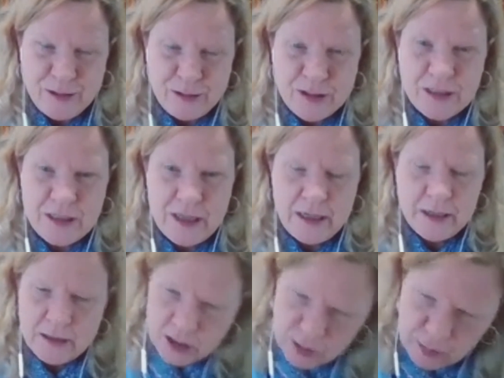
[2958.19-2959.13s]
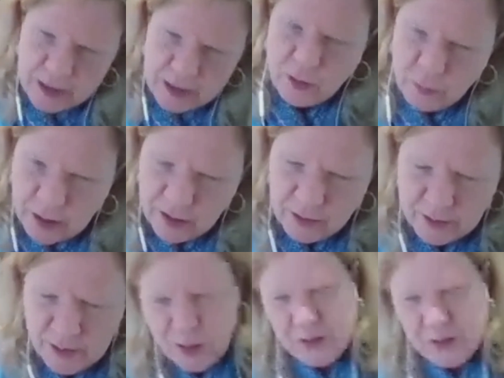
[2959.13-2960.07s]
who stayed despite the weather,
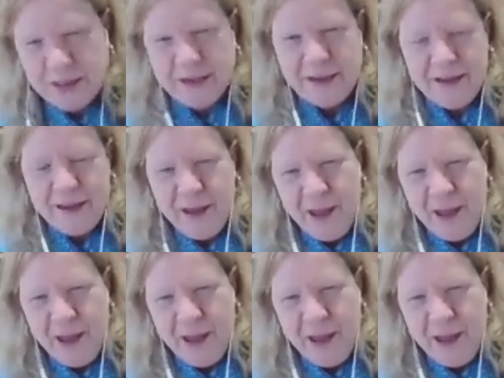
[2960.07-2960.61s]
as you say,